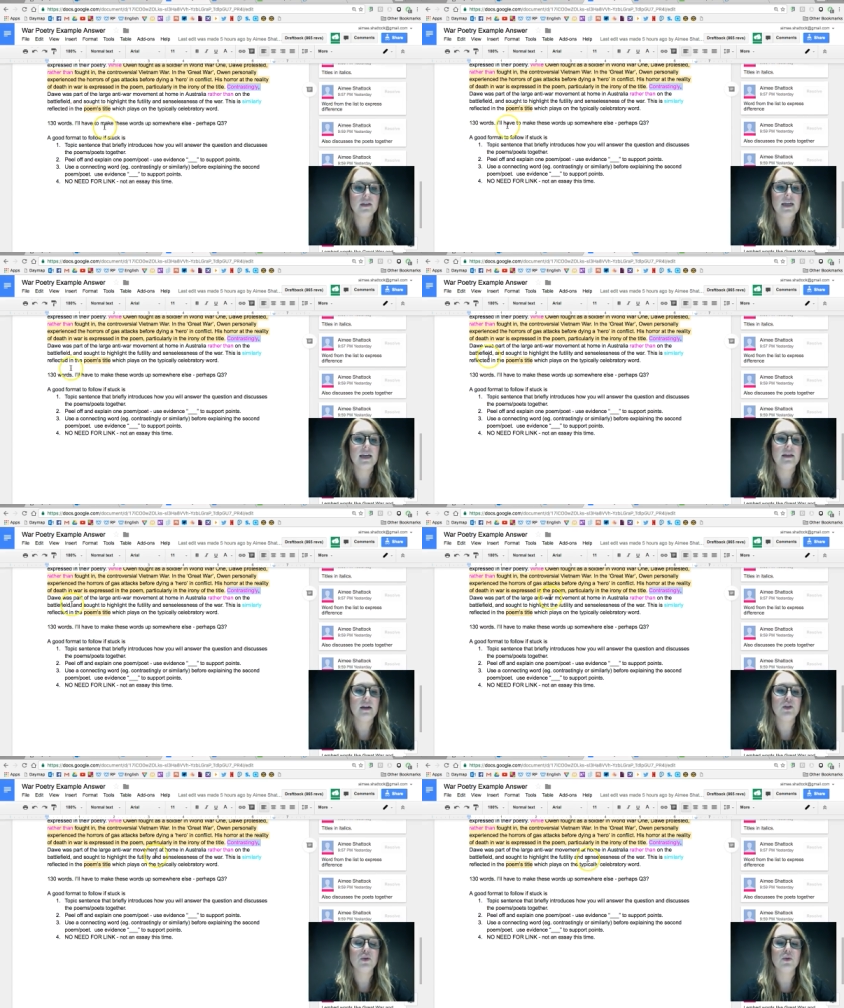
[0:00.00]
and then
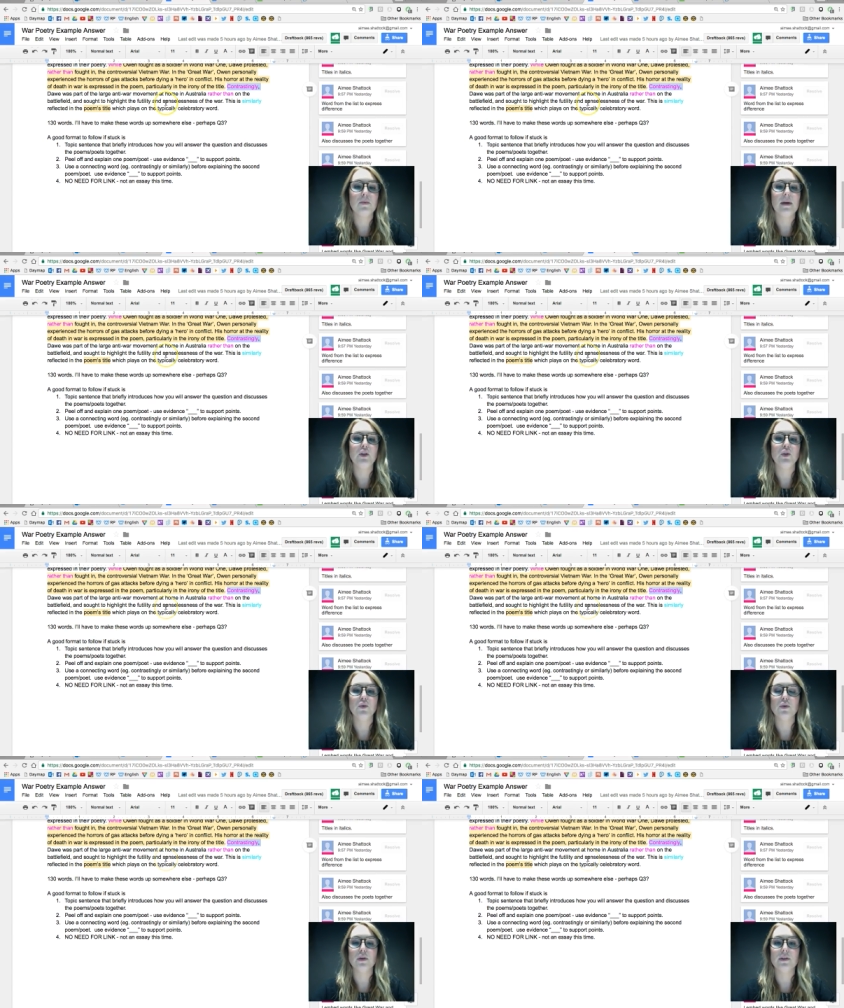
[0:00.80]
I talk about
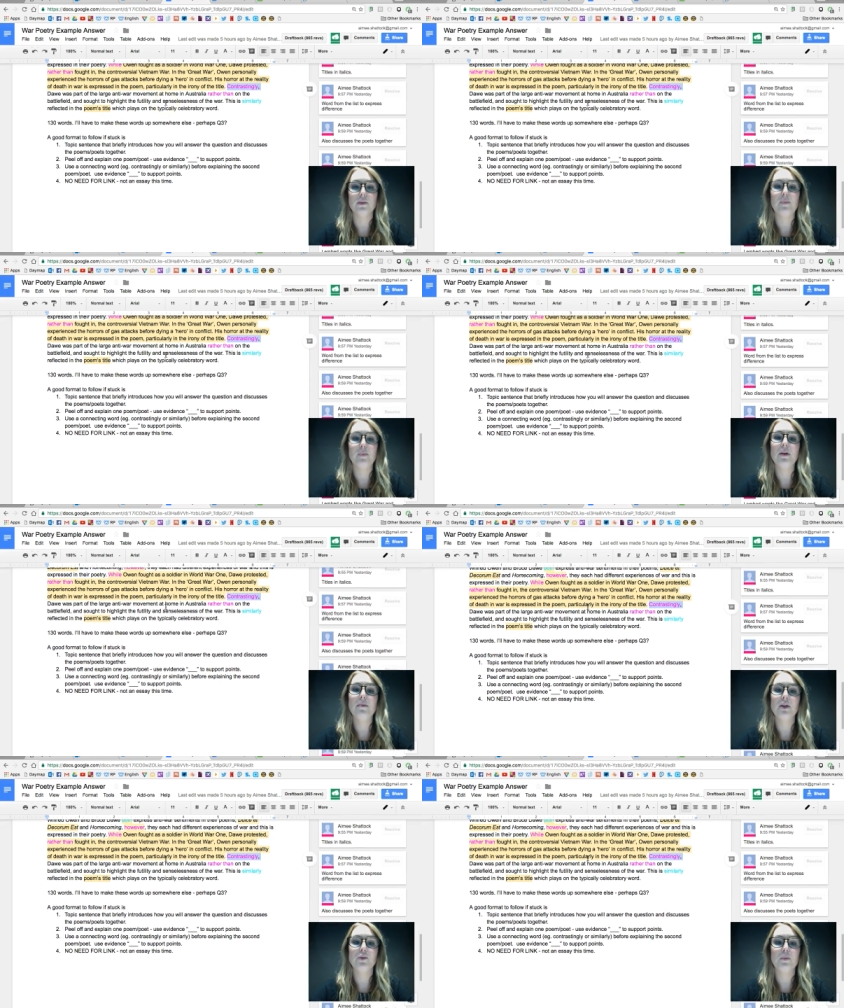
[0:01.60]
Dorr. So I pretty
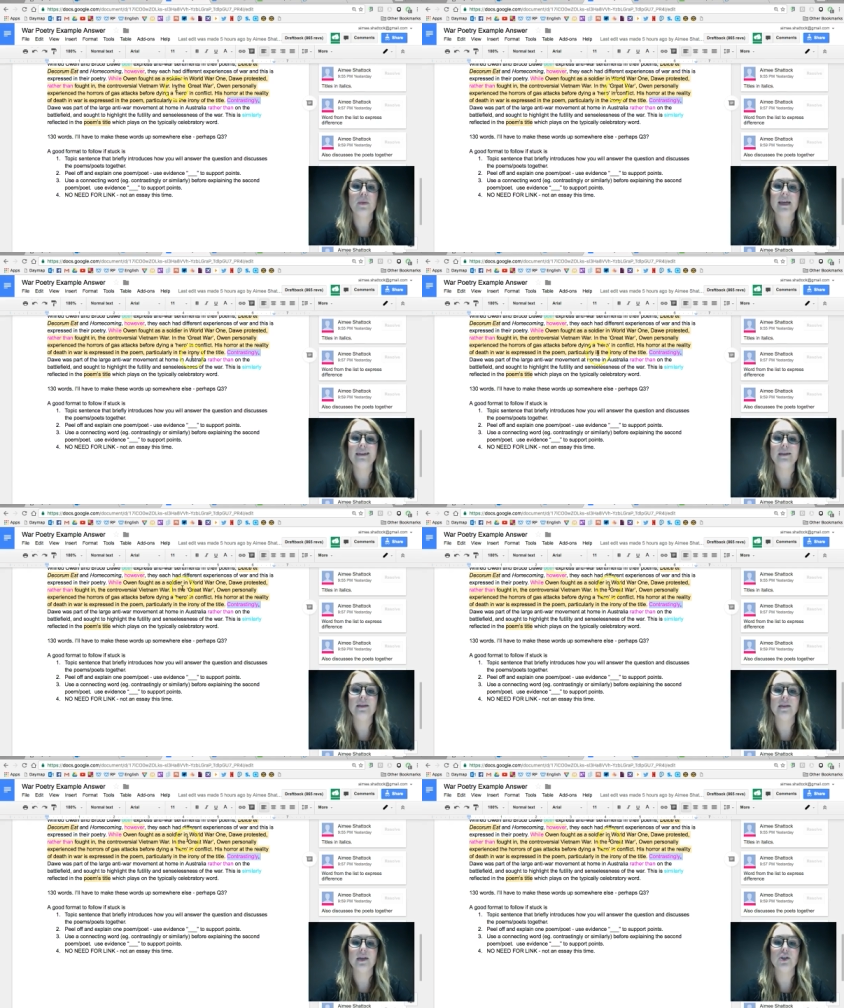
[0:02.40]
much repeat
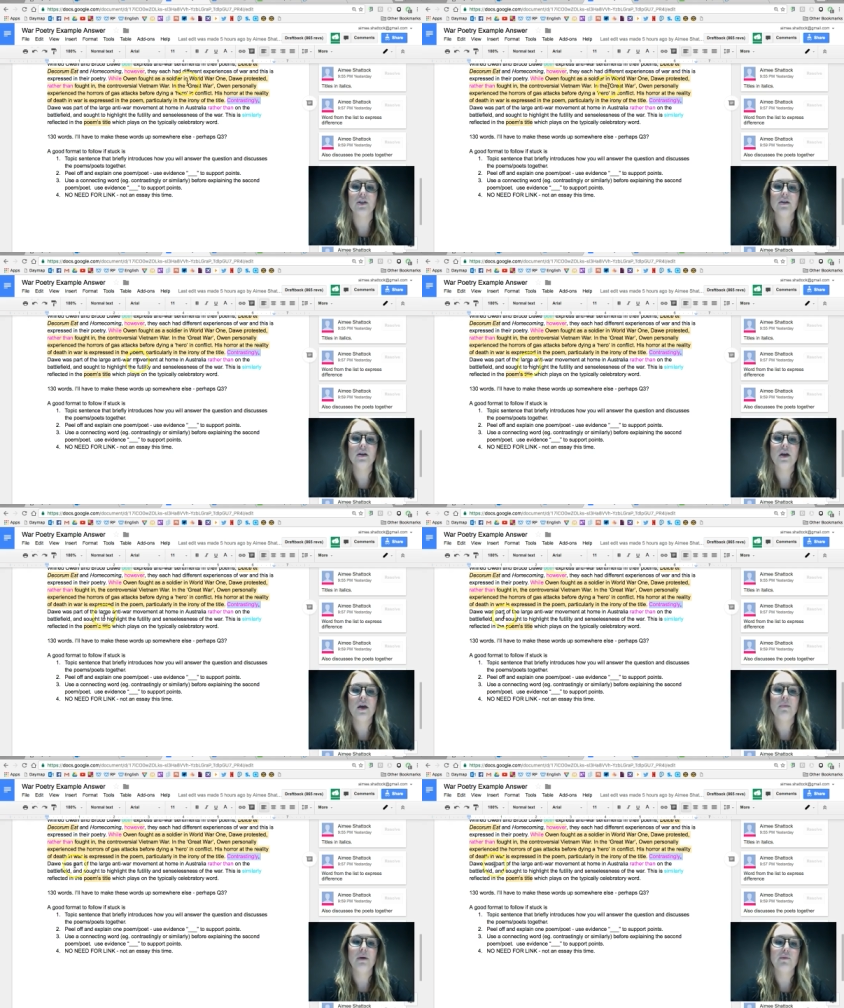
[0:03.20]
this section,
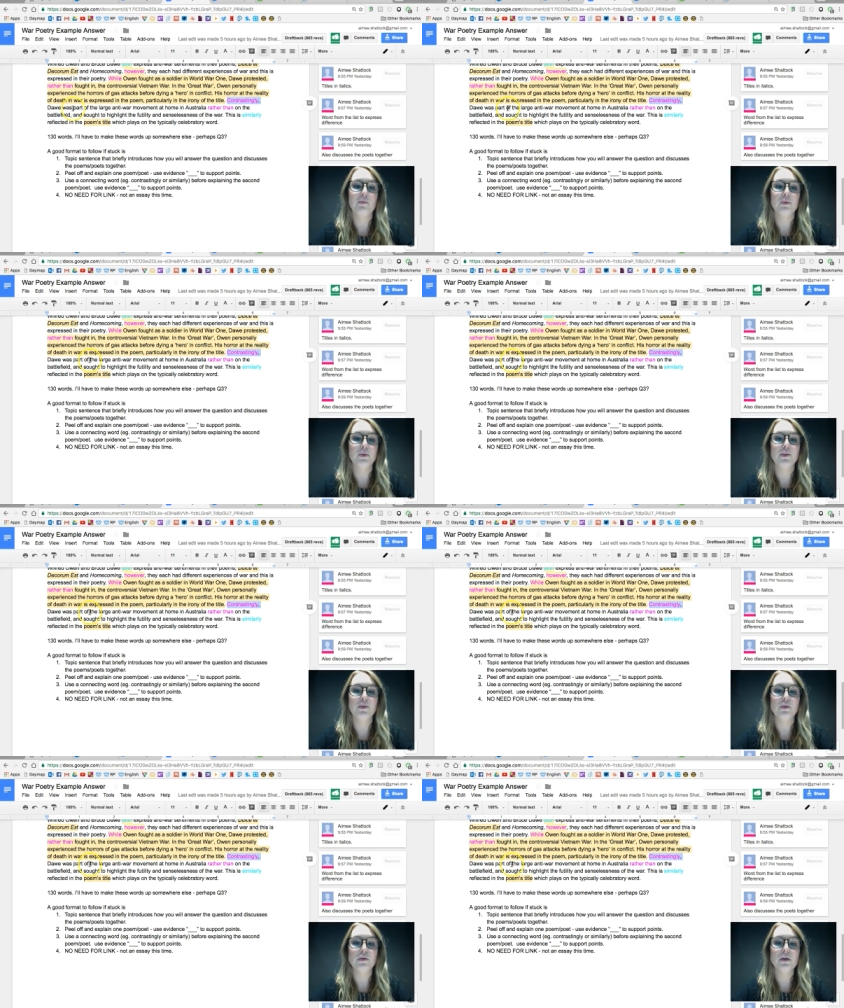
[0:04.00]
but for Bruce
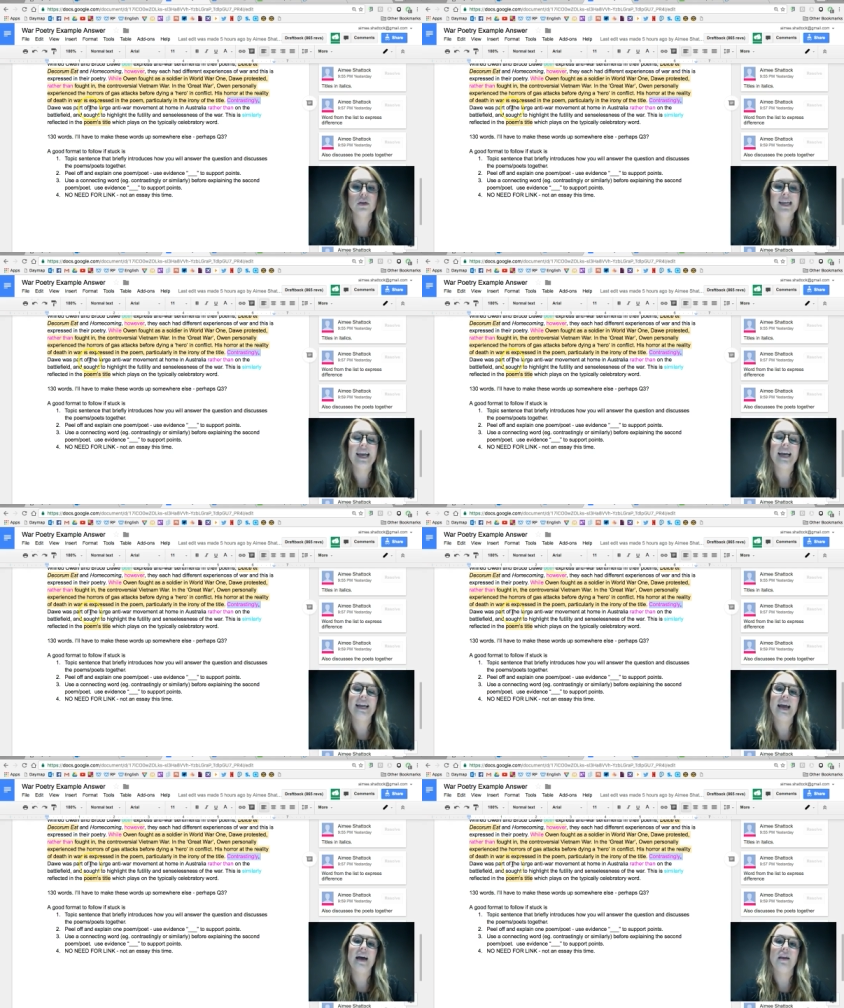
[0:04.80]
Dorr,
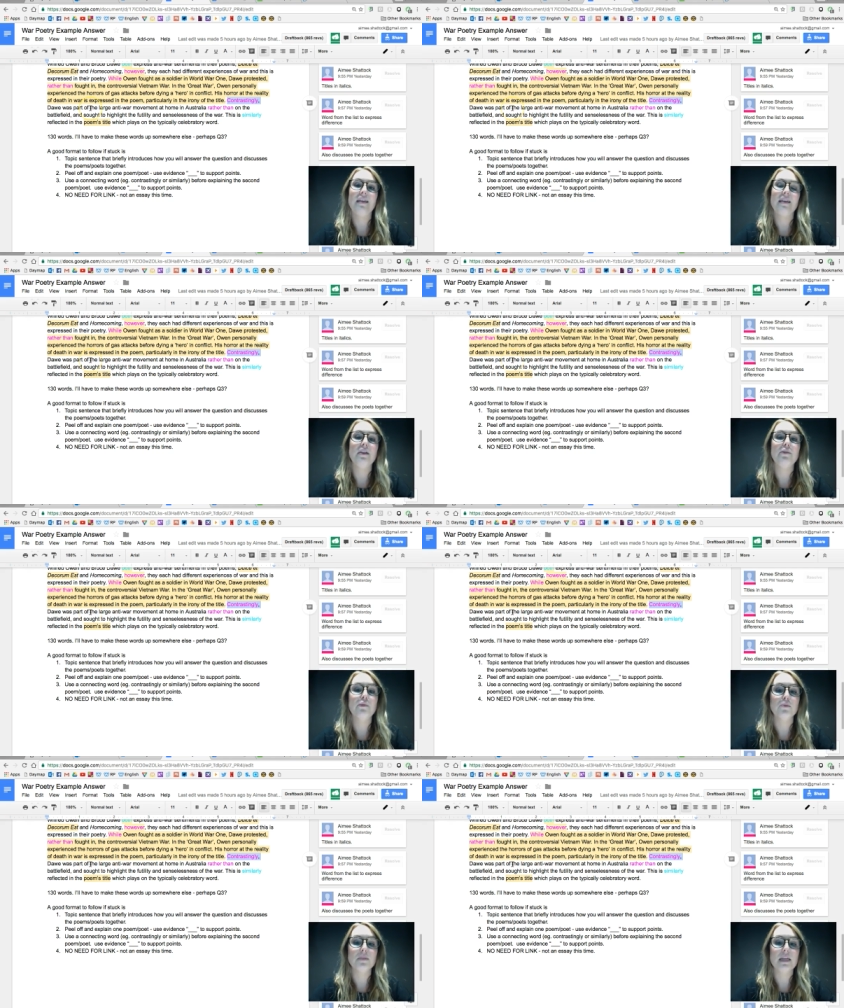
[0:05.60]
and how that then
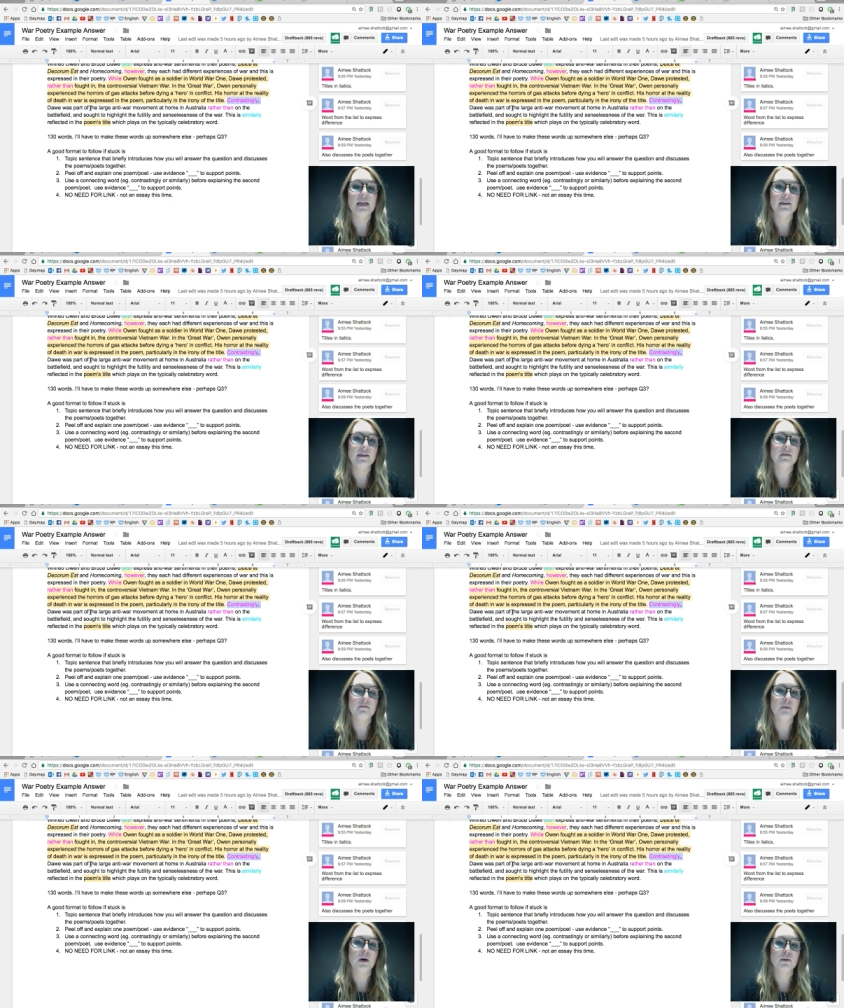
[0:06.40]
informed his
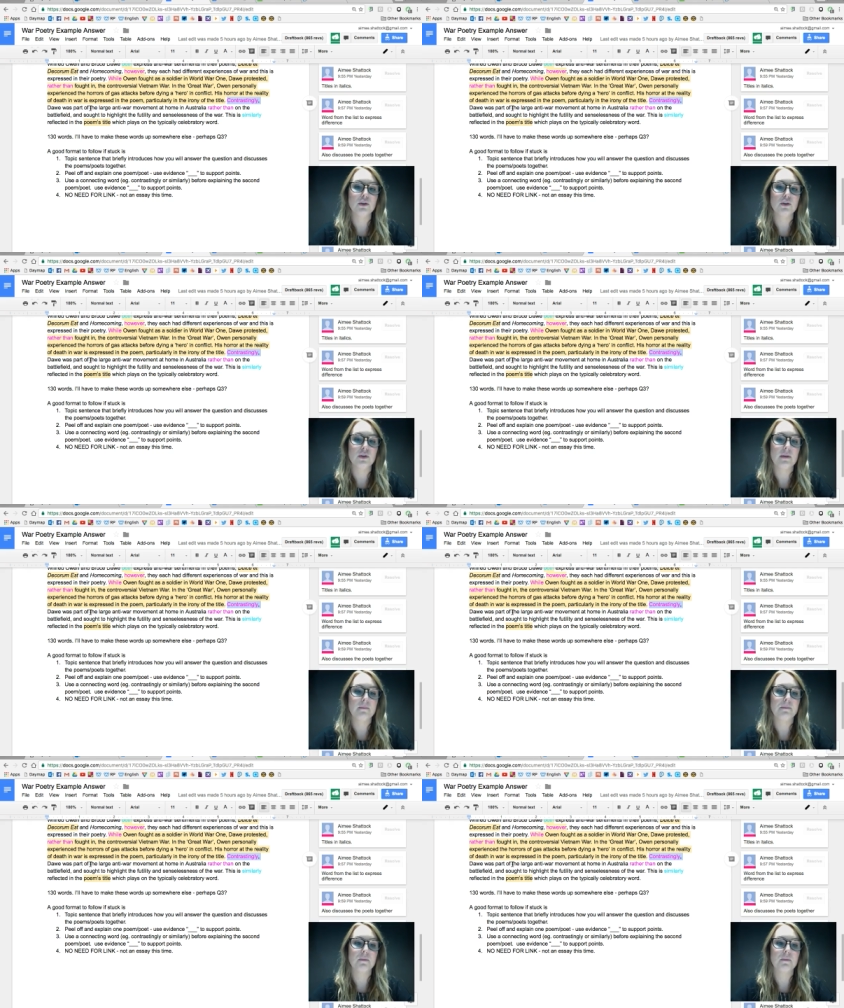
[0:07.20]
poetry.